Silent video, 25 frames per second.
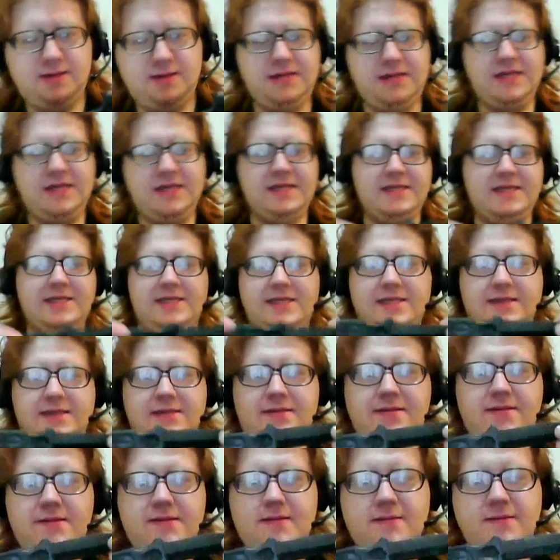it's
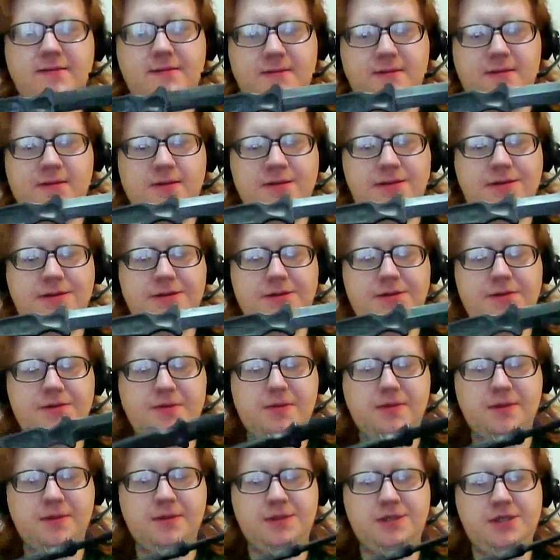
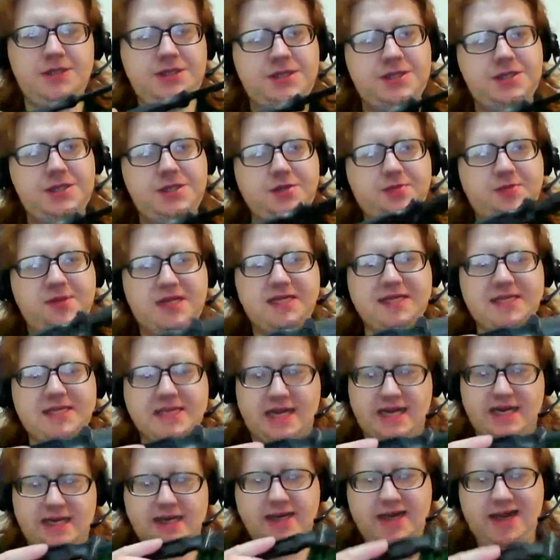just a stupid
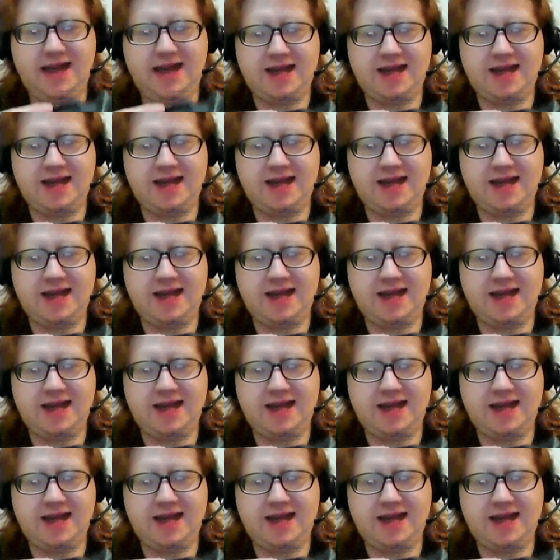design,